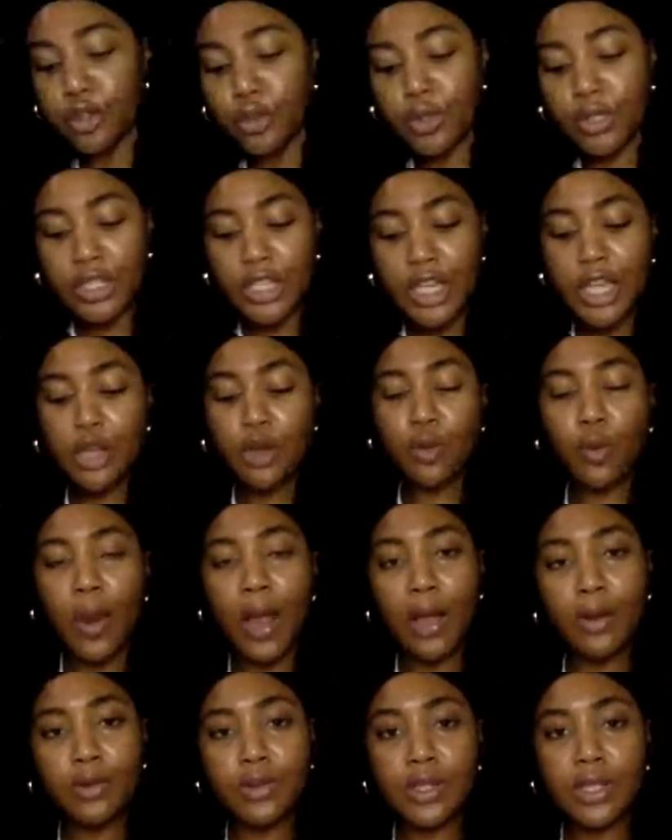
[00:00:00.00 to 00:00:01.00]
So stay
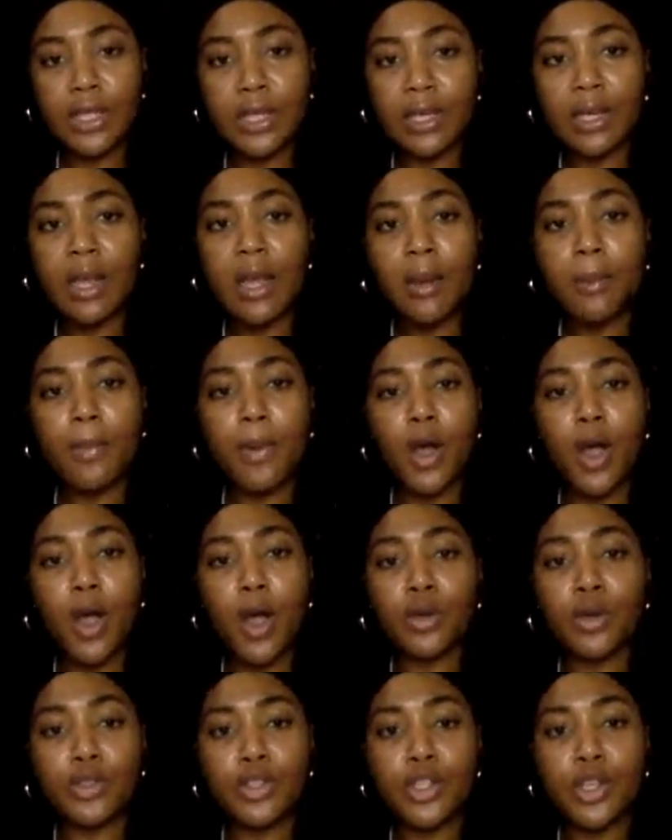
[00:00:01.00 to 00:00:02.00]
grounded, but
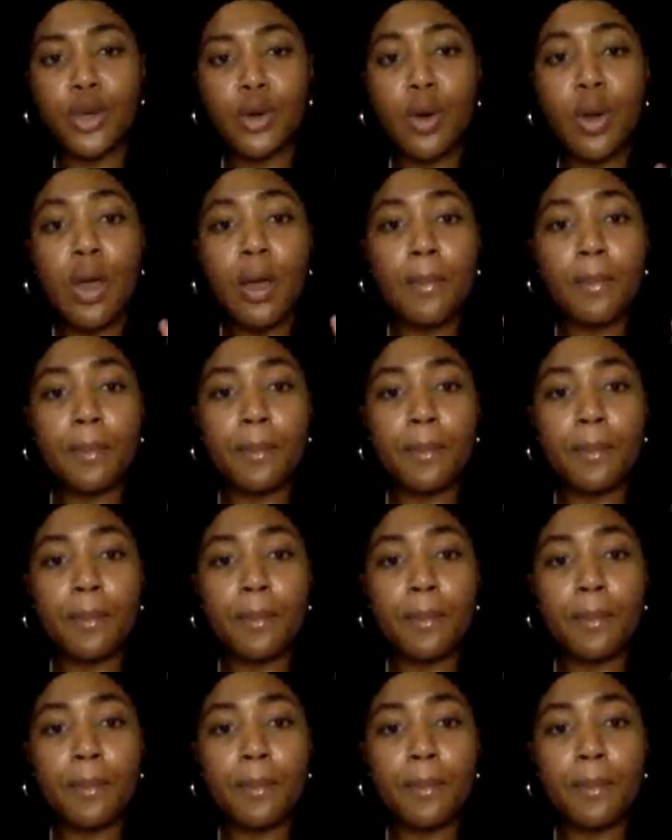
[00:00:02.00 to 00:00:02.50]
also